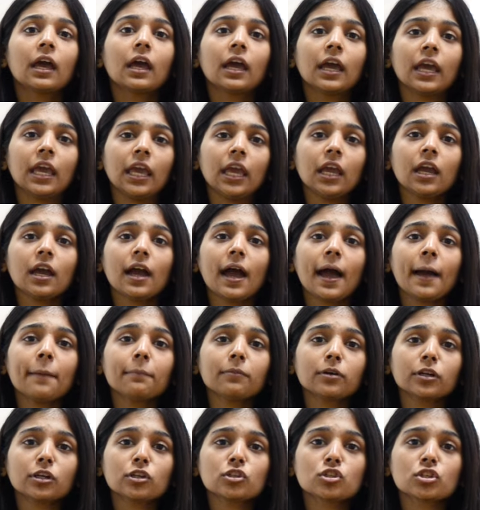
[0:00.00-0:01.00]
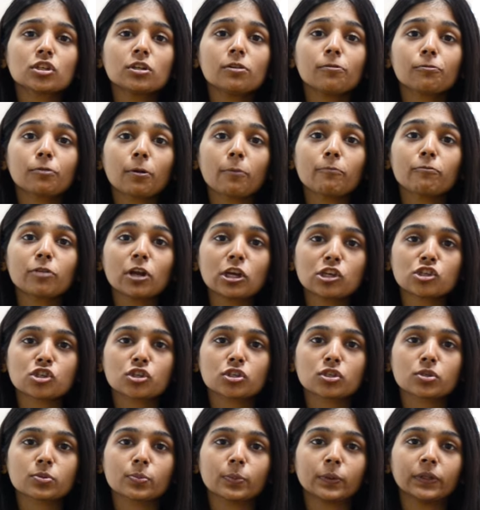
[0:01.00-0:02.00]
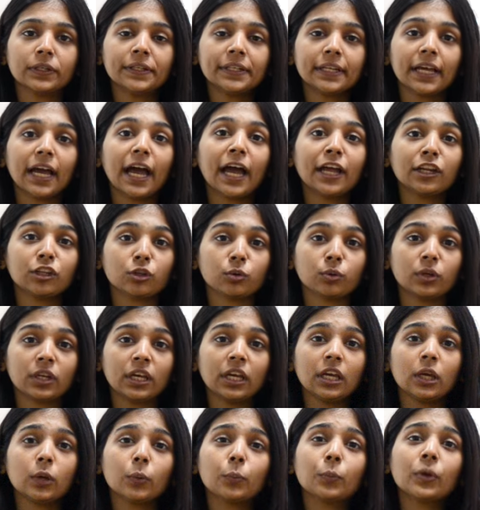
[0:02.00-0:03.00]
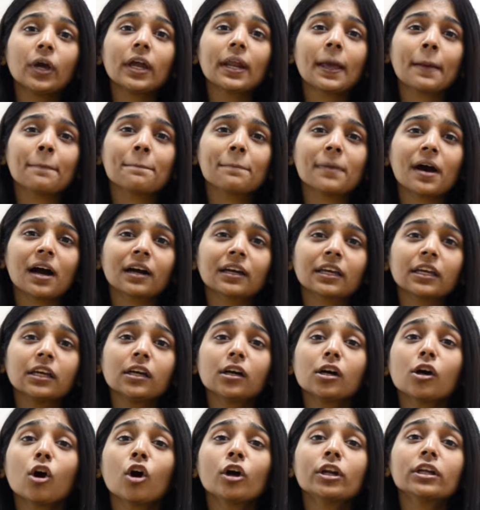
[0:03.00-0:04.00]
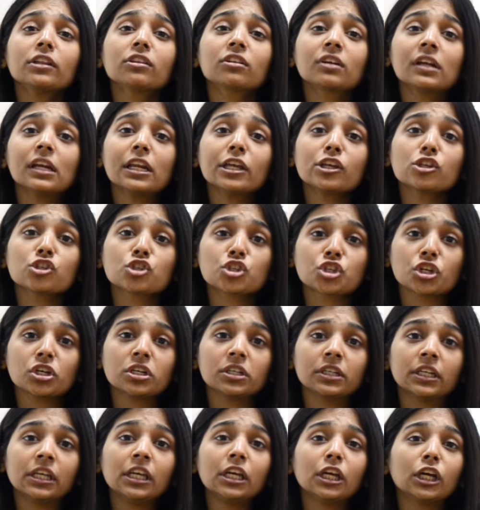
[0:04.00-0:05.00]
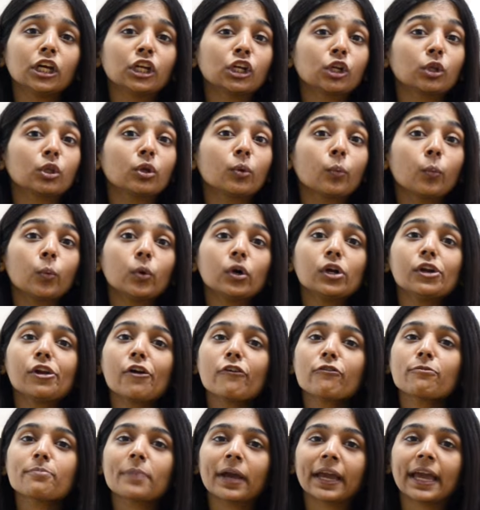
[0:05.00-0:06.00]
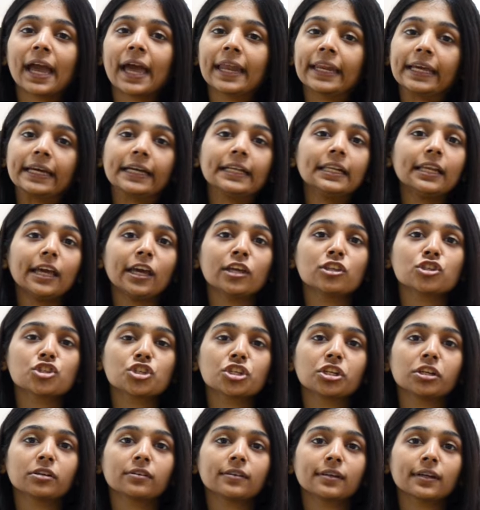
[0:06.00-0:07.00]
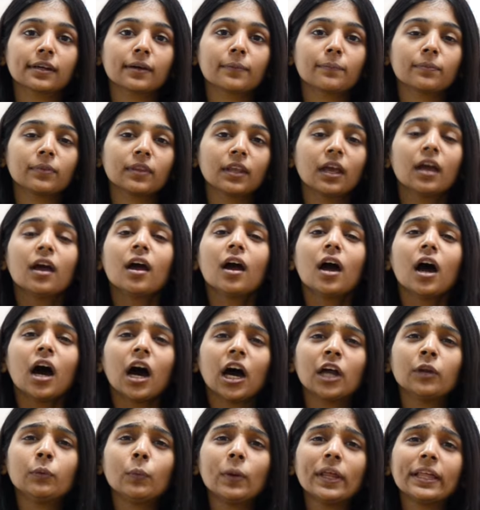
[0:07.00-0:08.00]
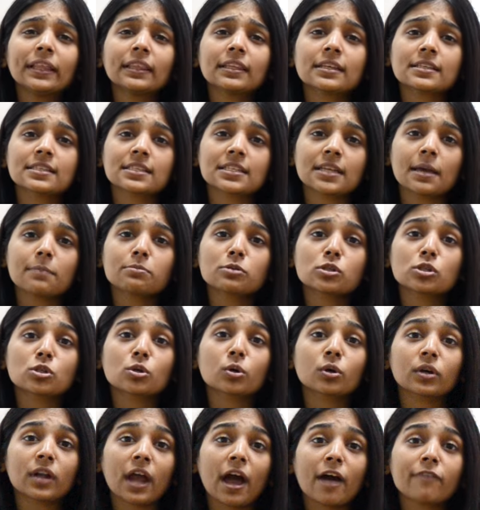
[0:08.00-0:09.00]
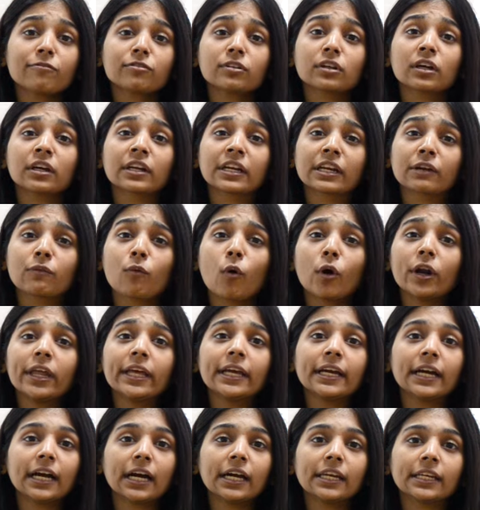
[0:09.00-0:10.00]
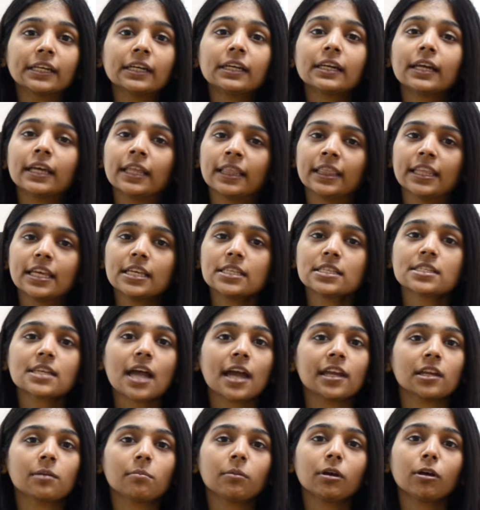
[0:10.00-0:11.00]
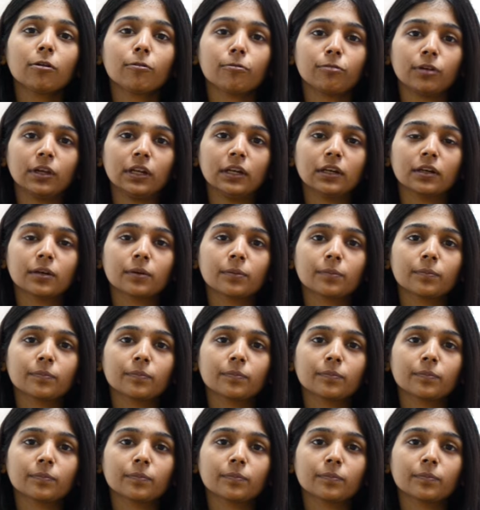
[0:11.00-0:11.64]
Hey, I'm Kranjul from Freshersworld, and today we are embarking on a thrilling journey into the world of mechanical engineering, unveiling the steps to craft a rewarding career in this dynamic field.